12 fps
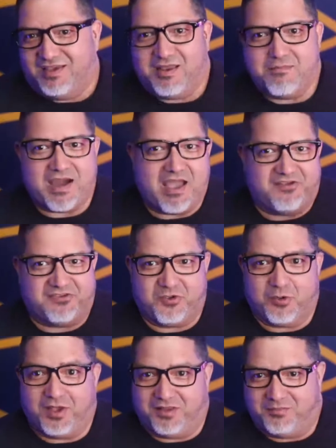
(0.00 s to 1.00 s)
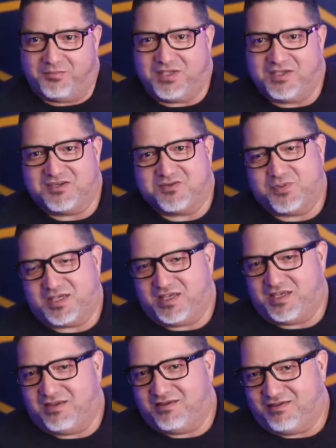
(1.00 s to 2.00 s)
in MySQL and
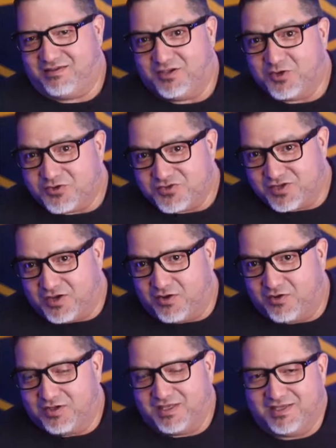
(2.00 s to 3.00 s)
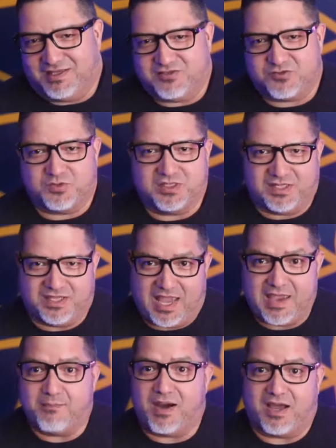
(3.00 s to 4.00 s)
PHP years ago. It's really
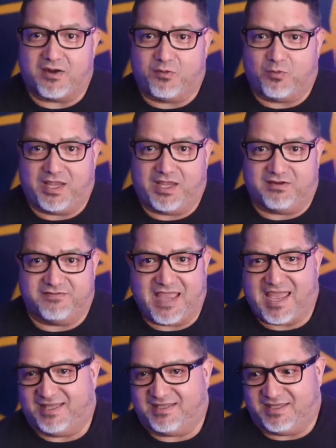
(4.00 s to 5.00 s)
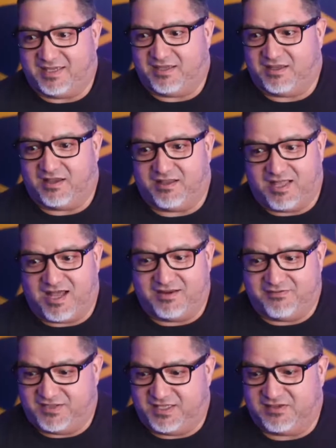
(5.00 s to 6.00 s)
a modern way of handling a
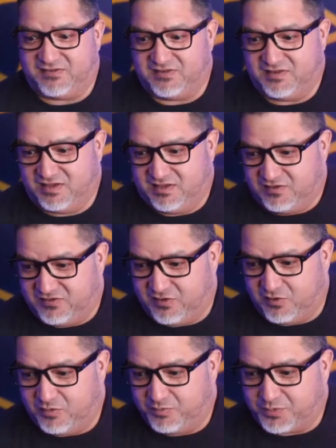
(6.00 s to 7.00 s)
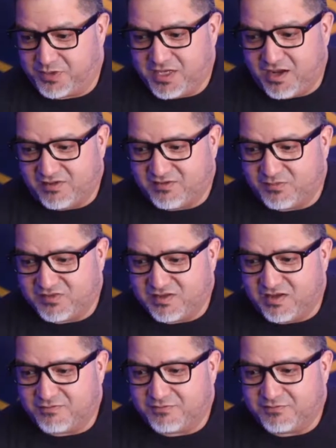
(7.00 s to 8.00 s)
lot of this. So pretty awesome
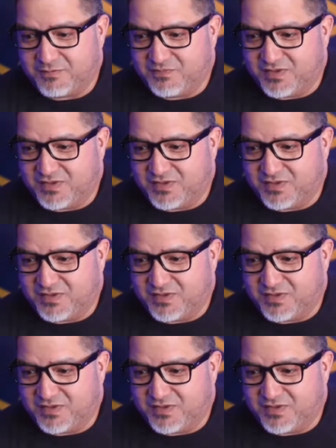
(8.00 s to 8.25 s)
stuff.